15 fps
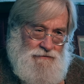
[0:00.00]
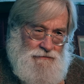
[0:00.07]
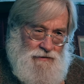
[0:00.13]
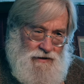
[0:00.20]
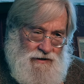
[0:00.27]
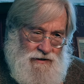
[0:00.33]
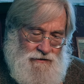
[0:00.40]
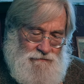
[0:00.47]

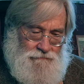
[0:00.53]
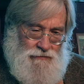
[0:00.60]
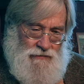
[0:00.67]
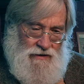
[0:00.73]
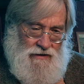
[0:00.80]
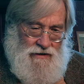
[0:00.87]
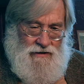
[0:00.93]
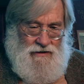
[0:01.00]
Um,
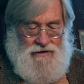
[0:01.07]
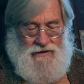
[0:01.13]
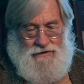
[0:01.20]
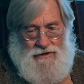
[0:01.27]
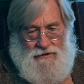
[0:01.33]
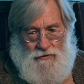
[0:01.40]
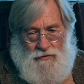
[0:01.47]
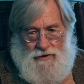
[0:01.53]
in
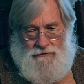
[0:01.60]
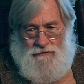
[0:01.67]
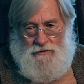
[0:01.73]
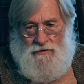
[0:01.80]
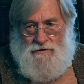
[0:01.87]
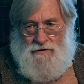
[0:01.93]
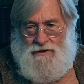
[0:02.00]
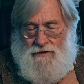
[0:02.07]
another way, of
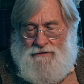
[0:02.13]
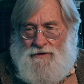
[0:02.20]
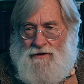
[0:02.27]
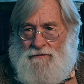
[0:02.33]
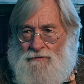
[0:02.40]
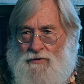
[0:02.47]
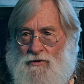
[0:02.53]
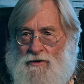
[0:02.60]
course,
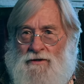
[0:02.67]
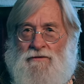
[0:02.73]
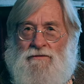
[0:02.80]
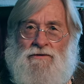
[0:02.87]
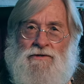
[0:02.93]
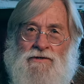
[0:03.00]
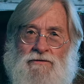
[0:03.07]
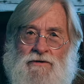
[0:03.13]
anything pouring through
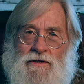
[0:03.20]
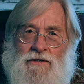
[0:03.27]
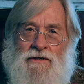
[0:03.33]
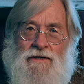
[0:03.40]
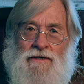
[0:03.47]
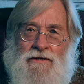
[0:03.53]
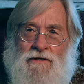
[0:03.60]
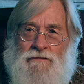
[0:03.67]
the
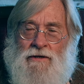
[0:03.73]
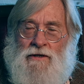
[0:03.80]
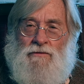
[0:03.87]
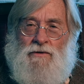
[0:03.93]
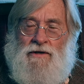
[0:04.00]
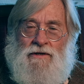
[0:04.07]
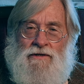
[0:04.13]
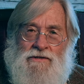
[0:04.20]
screen, no matter
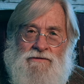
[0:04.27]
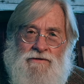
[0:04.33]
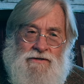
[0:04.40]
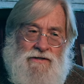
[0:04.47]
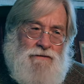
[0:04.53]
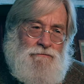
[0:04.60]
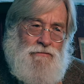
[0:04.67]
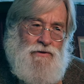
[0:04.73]
what it is, if it's
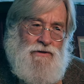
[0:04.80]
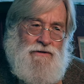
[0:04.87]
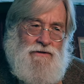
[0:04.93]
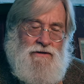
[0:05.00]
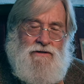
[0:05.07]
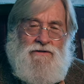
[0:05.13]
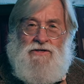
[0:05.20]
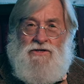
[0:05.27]
that
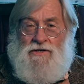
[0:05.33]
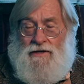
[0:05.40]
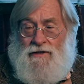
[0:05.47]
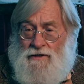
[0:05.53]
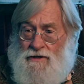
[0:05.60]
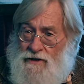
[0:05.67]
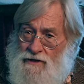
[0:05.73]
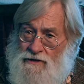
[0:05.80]
brilliant, just like
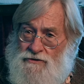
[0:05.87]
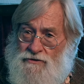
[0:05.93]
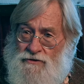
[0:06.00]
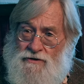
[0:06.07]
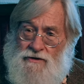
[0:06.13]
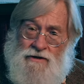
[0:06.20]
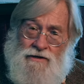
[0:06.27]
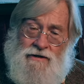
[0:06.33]
in nature,
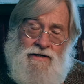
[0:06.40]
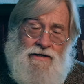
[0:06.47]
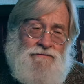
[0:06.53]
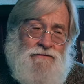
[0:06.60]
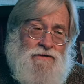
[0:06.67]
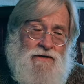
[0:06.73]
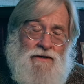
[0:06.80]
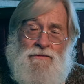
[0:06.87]
you're going to have
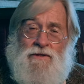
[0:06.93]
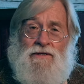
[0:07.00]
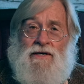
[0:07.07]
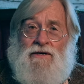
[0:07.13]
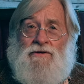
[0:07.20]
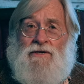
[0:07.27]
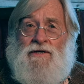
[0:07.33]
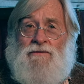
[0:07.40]
to dumb it
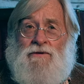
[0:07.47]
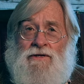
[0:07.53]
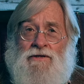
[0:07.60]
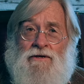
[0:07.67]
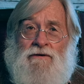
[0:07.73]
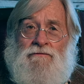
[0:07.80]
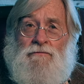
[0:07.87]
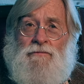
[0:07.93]
down anyway. You're
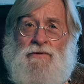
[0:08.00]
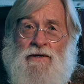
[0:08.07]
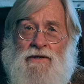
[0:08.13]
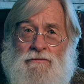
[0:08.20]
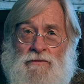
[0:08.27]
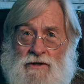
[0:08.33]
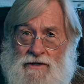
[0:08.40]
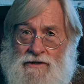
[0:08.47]
going to have to play
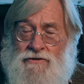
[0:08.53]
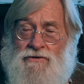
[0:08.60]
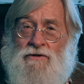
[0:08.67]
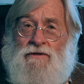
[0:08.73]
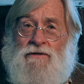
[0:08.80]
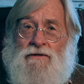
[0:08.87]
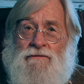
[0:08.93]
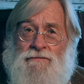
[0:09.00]

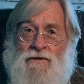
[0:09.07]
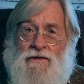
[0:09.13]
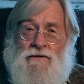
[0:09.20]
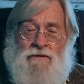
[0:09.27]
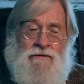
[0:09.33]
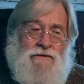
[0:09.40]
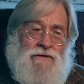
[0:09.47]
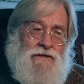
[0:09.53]
relationally.
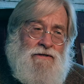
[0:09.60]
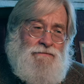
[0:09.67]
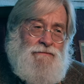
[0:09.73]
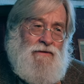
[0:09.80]
And, uh,